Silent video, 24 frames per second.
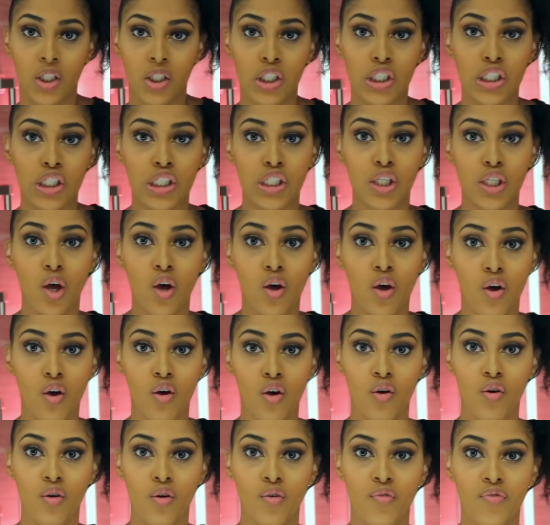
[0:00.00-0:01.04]

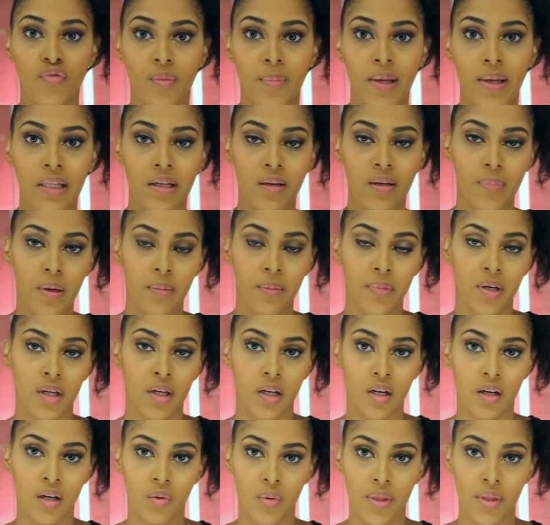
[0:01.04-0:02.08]
So for my lip, I'm
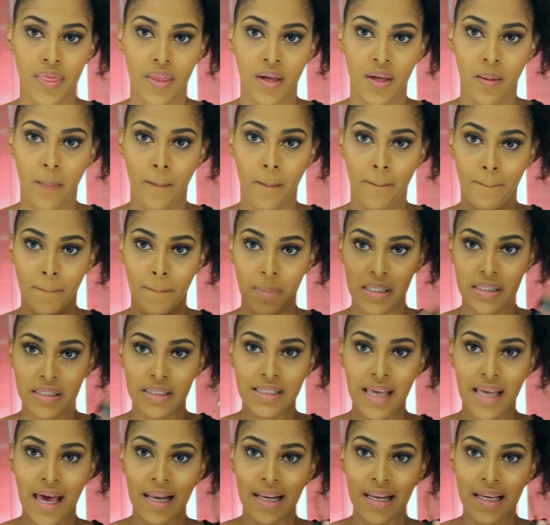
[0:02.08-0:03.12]
gonna go with the
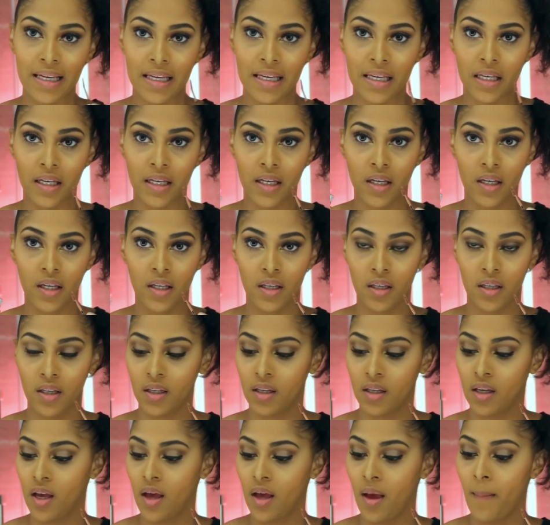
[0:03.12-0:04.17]
metallic
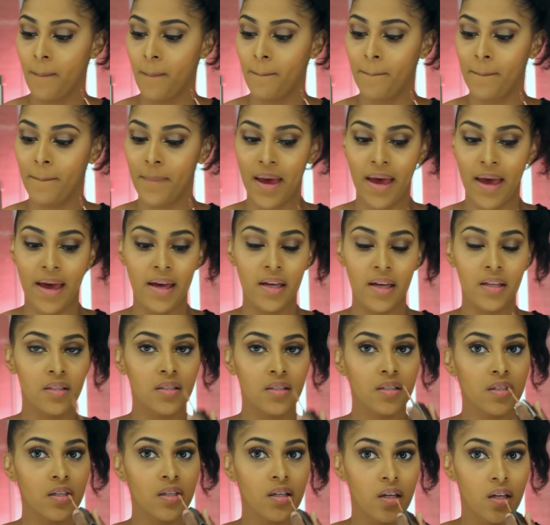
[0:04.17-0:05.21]

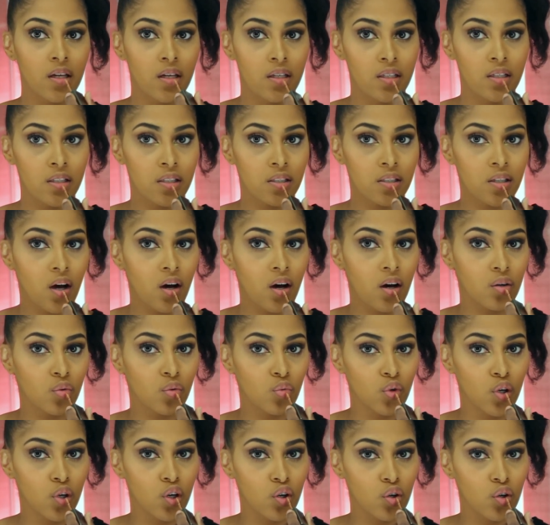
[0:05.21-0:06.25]
matte, and this is called
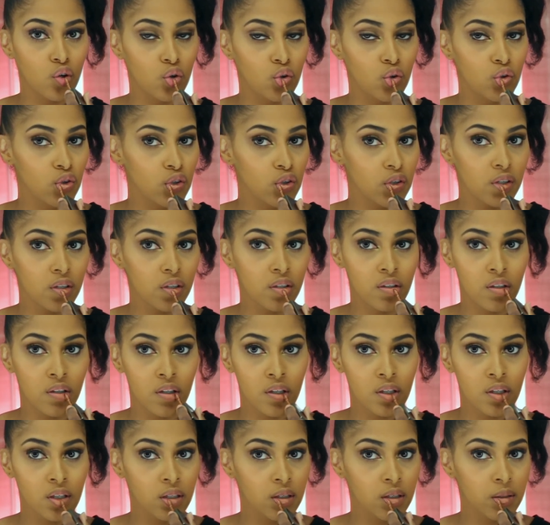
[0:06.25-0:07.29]
Rogue
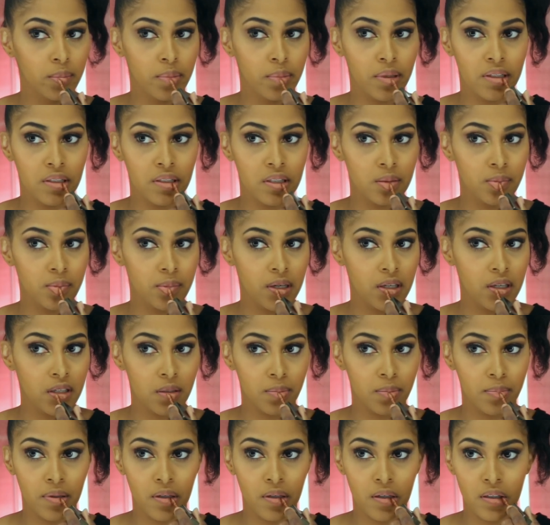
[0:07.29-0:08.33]
by
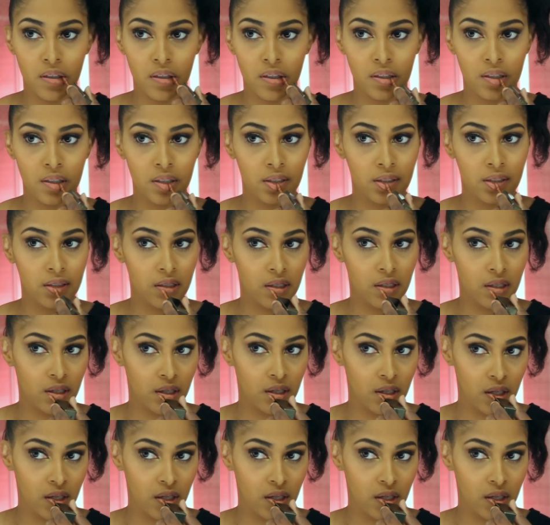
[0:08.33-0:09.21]
Smashbox.